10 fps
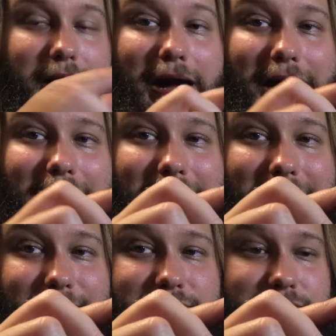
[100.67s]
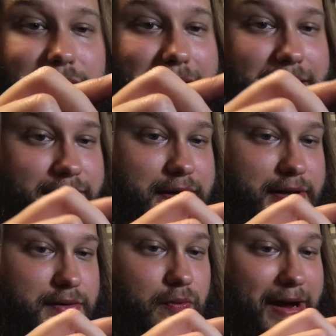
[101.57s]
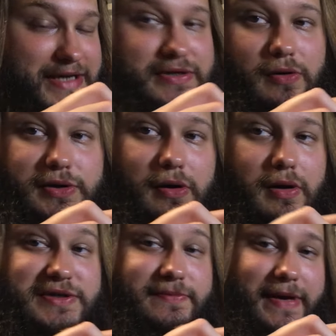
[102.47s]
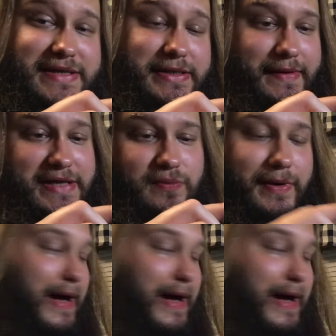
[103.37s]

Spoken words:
I happen to like the waxed hard cards the best, and that's what I